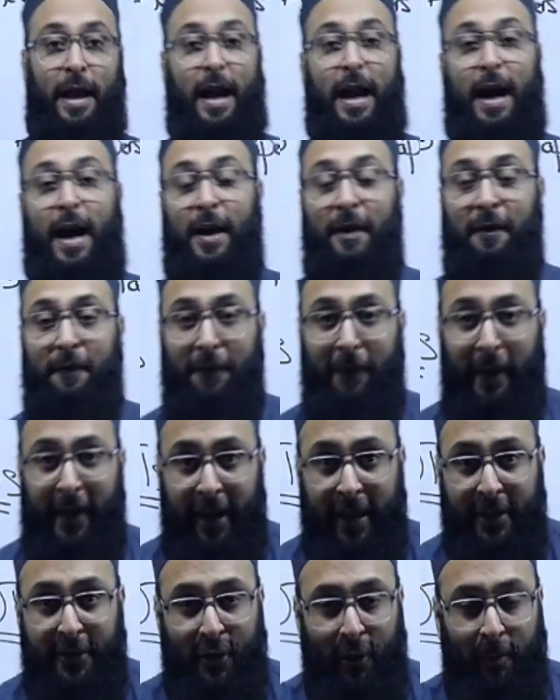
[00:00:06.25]
and
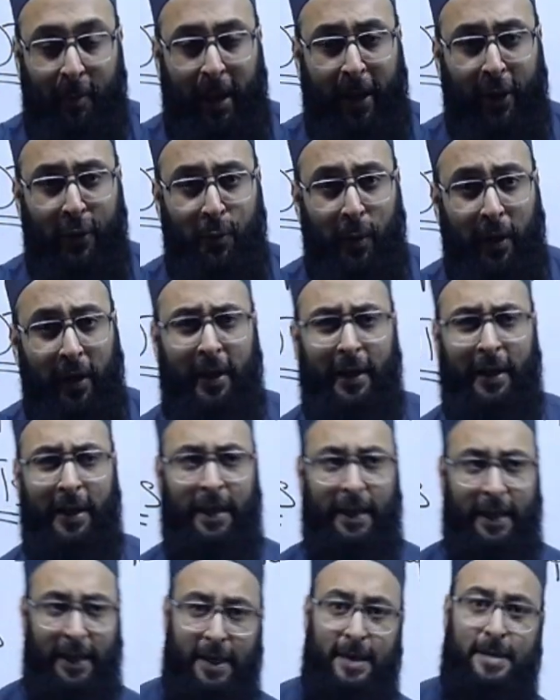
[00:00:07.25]
Financial Management
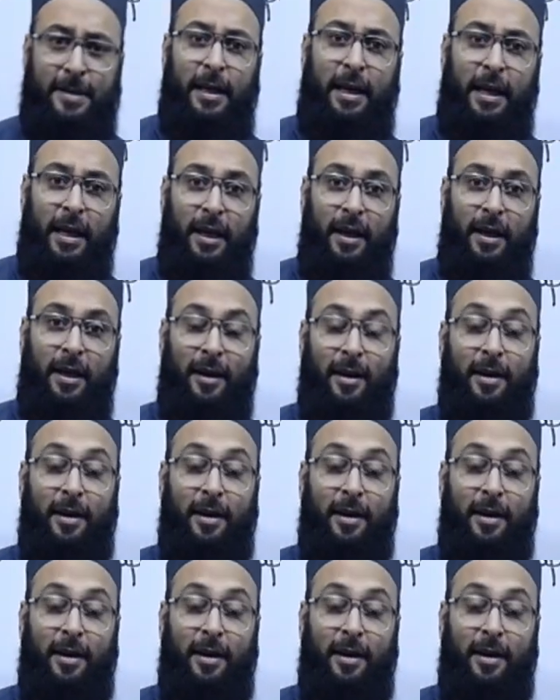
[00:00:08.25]
easily?